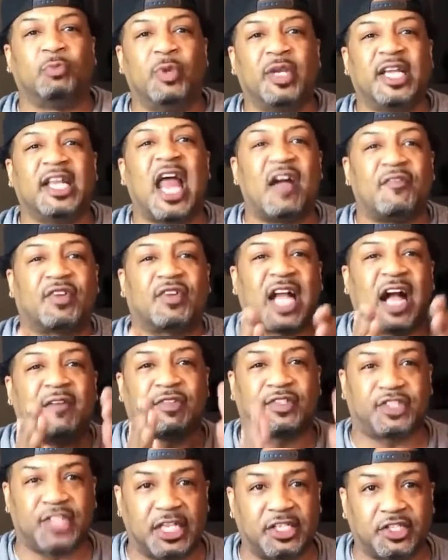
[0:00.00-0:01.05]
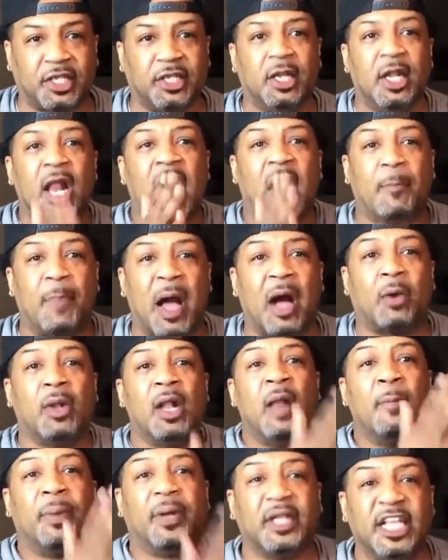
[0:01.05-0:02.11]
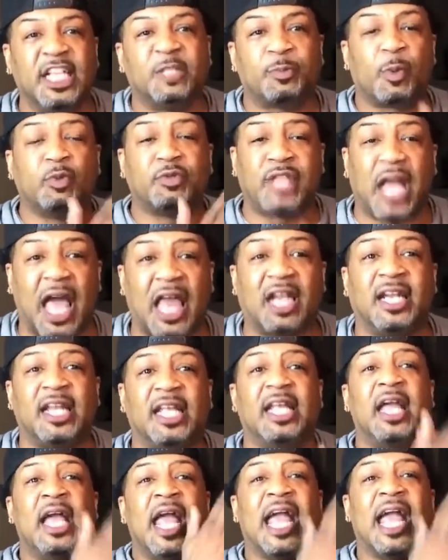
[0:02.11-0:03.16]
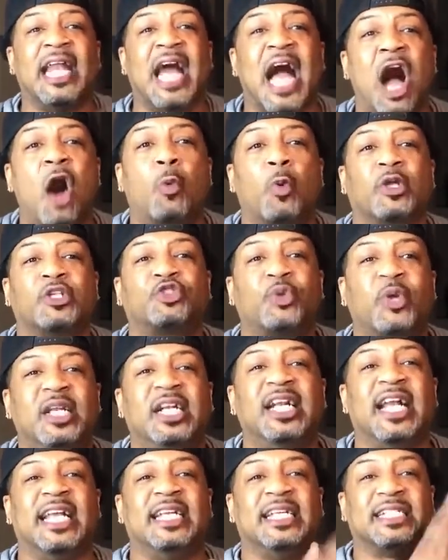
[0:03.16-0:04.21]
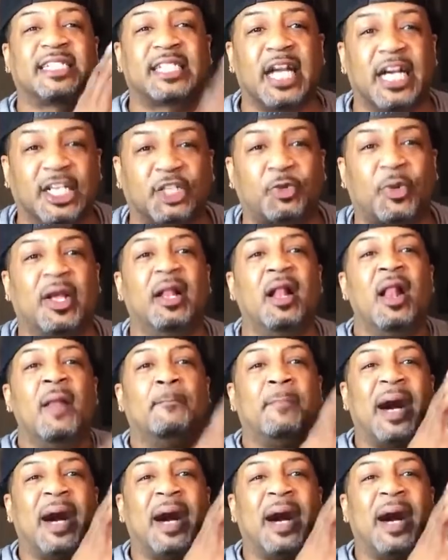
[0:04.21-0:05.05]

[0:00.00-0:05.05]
We can have a conversation about police brutality and how we're treated in this country